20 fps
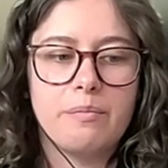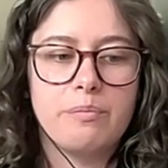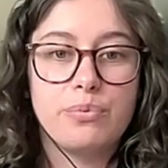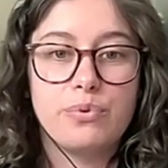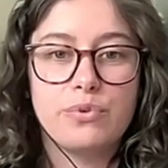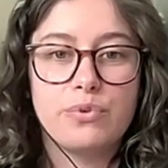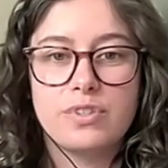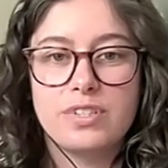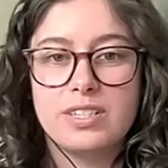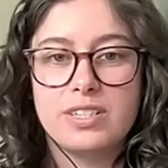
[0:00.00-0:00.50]

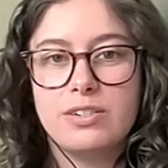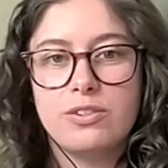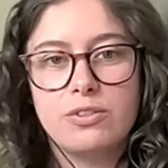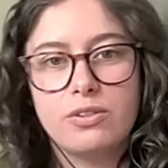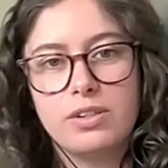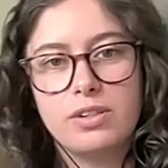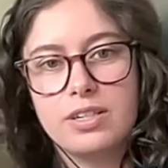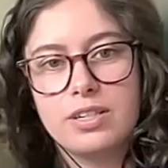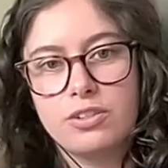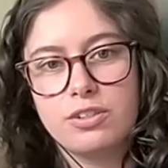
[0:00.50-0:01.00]

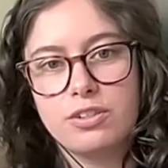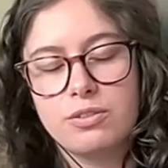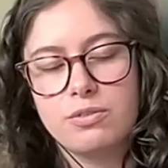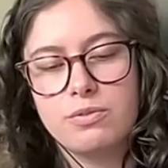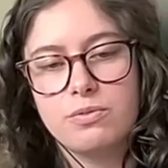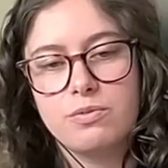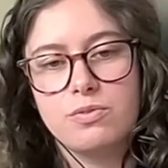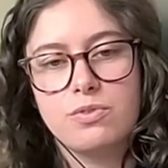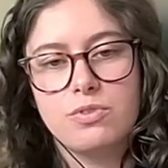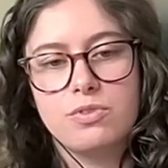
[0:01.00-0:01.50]
procedural
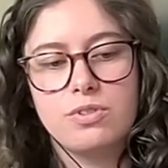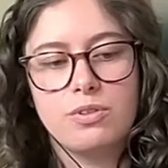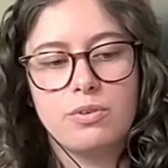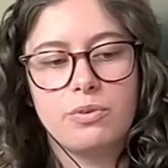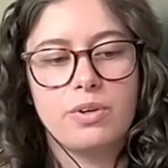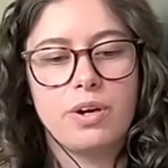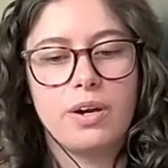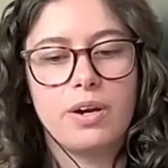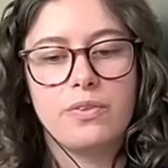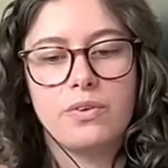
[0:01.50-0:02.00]
issues
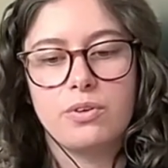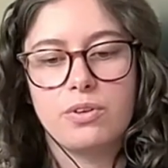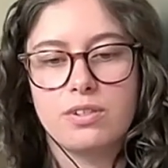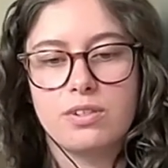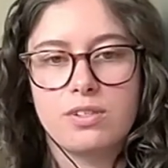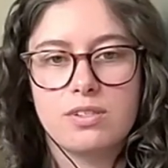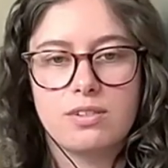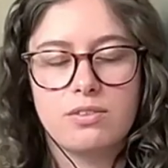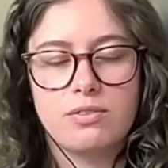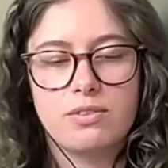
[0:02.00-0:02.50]
or other
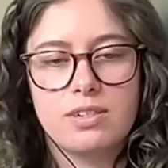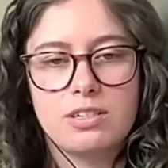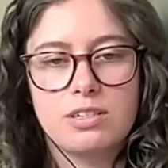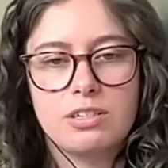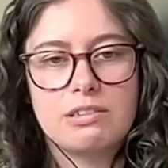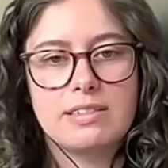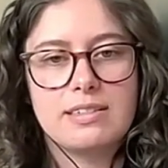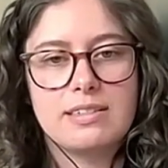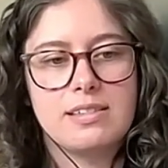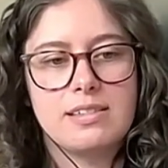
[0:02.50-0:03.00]

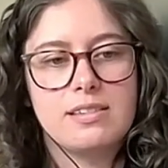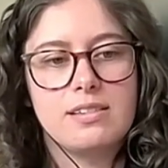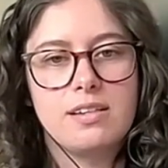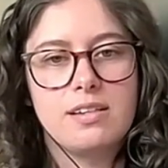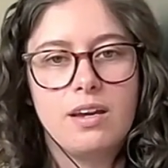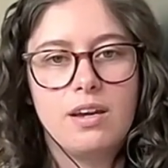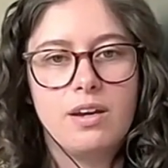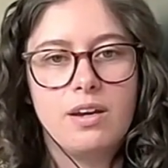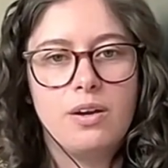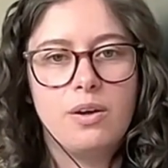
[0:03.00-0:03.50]
considerations.
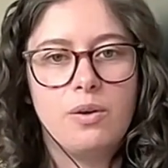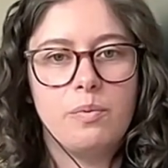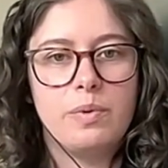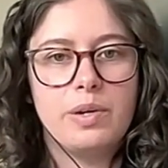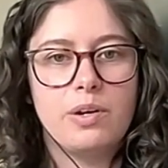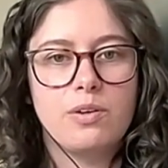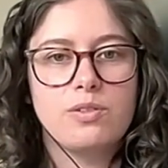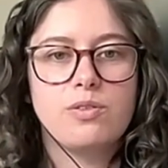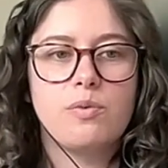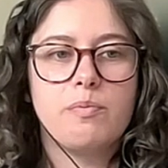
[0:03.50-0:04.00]

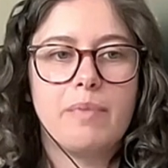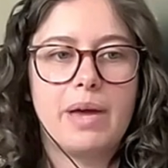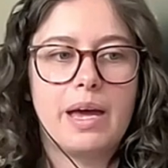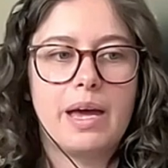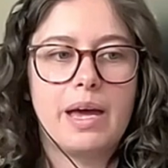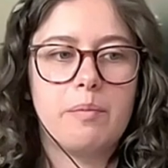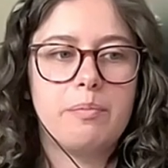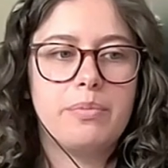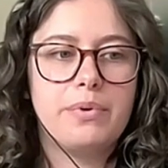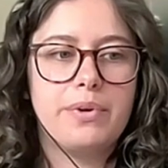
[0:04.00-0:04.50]
We also
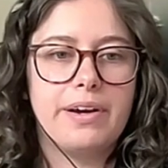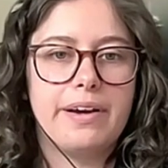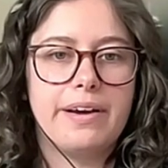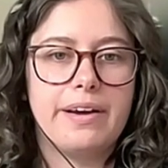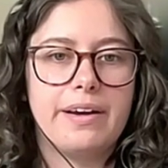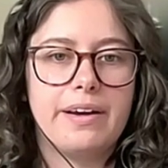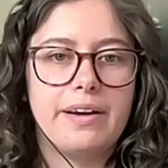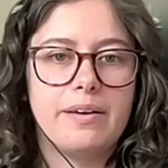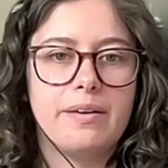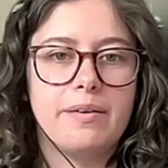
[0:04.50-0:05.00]
map
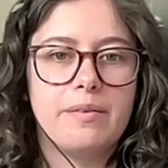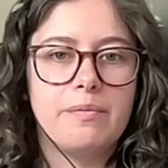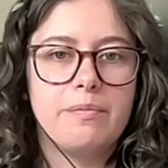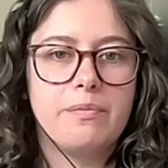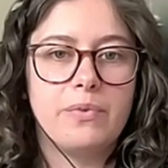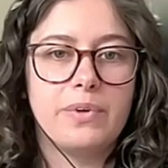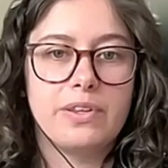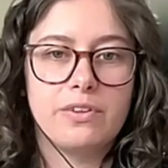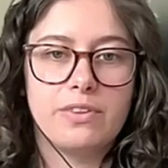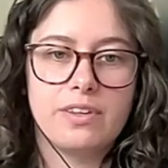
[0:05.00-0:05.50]

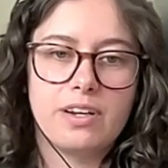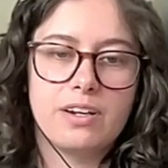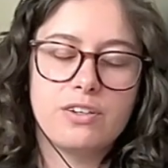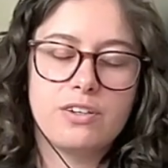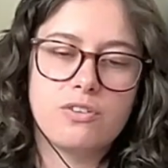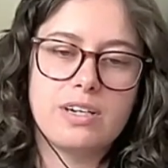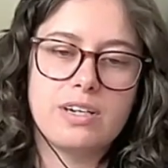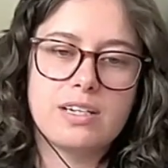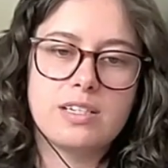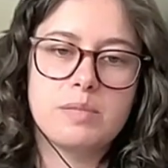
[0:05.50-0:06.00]
whether the
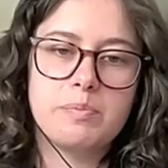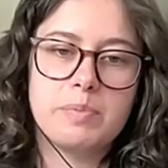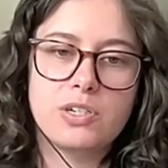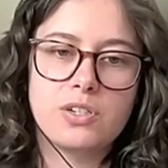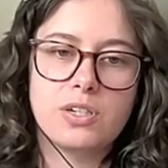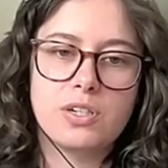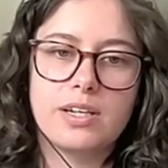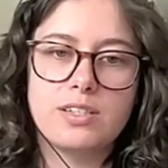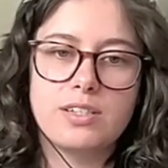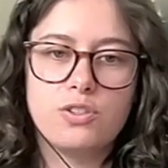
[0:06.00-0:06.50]
country has
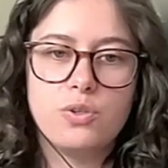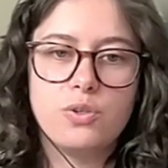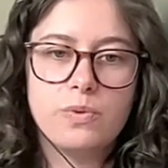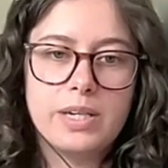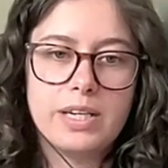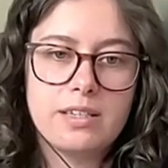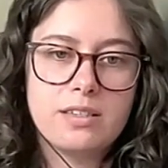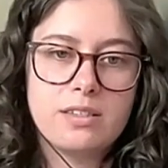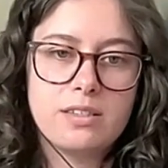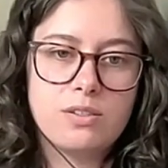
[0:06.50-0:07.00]
specialized
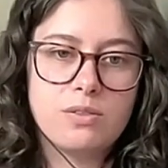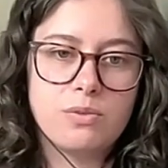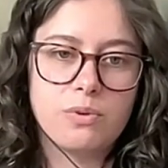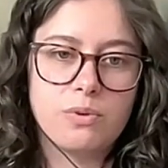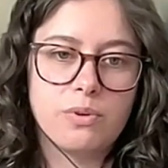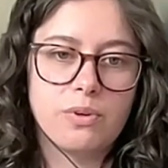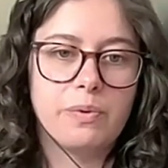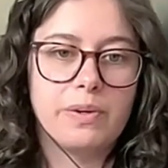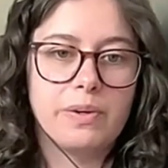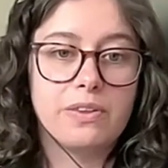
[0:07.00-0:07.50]
units
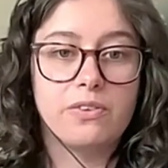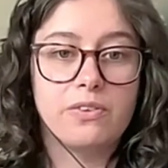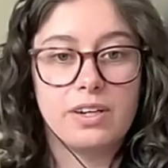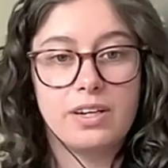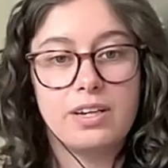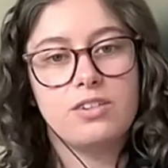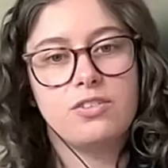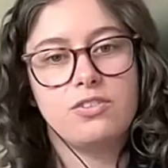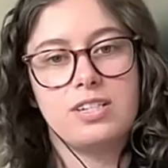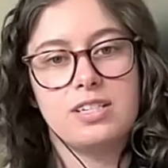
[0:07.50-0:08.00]
or whether the
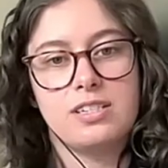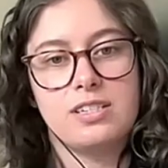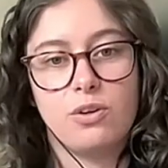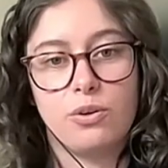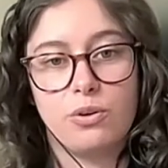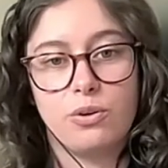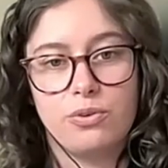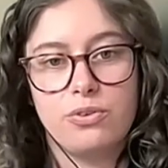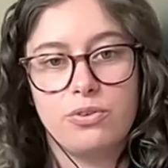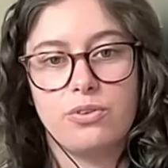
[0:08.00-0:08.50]
country has
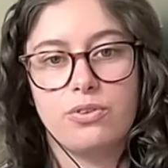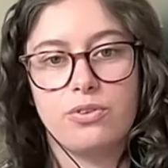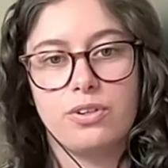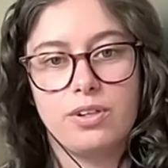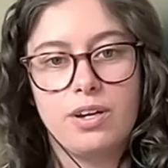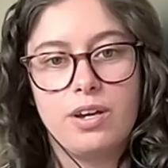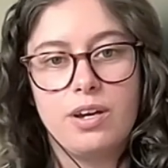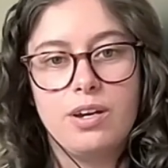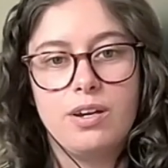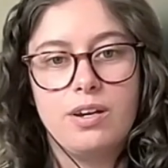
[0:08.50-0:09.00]

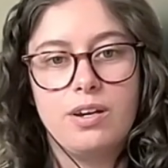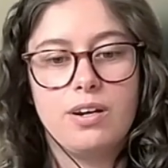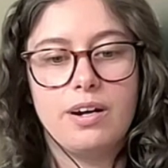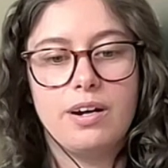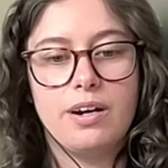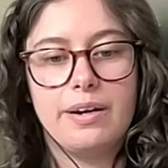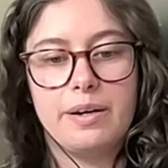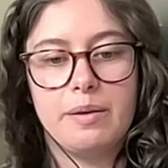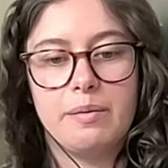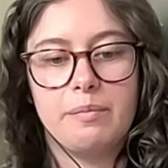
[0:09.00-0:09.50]
heard
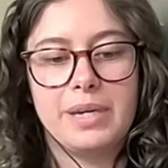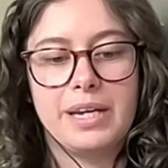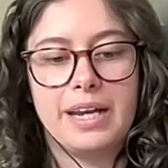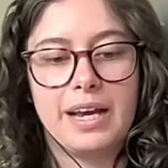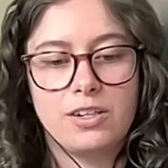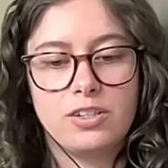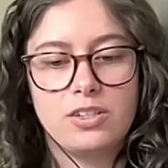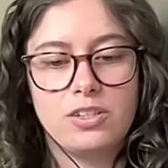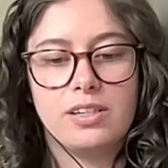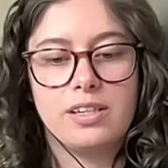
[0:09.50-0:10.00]
and
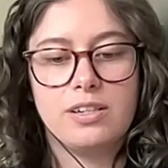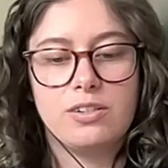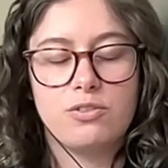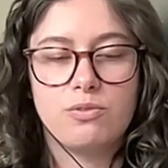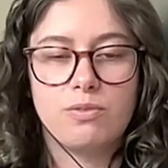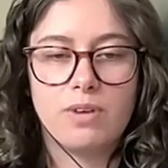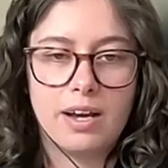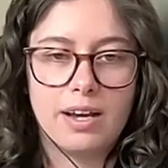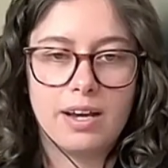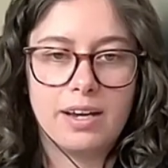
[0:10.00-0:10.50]
actually
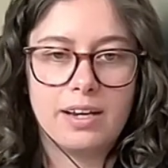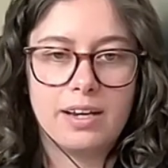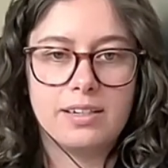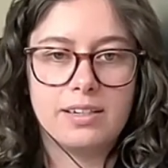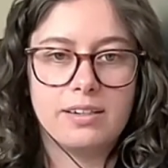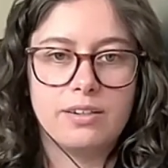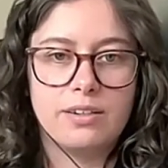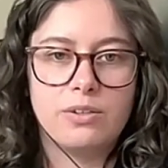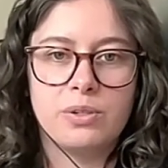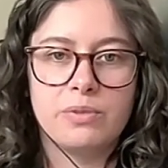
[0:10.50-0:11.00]
tried
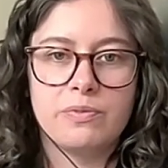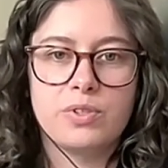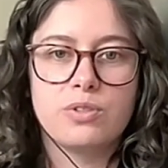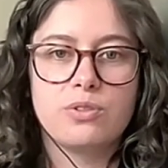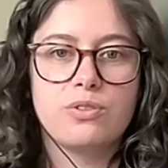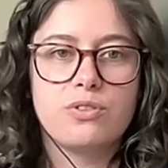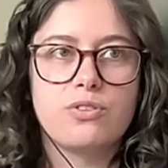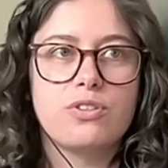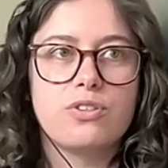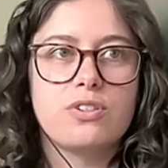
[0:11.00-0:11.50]
a
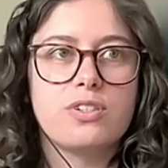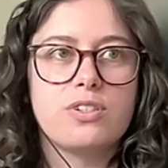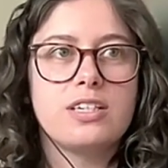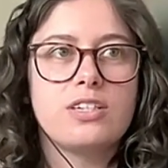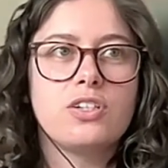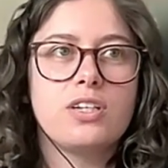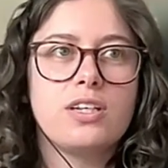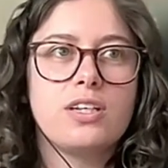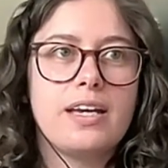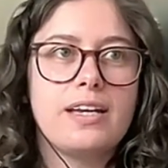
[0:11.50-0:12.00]
universal
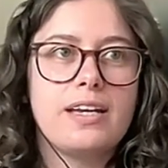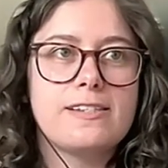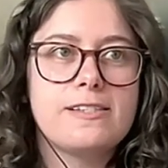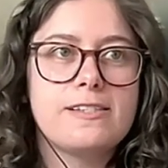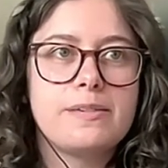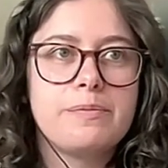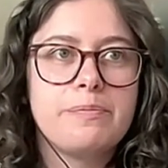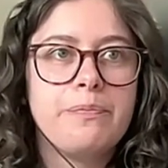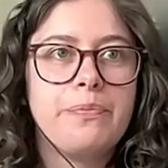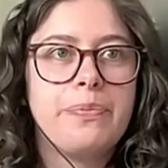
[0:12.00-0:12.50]
jurisdiction
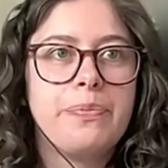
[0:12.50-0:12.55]
case.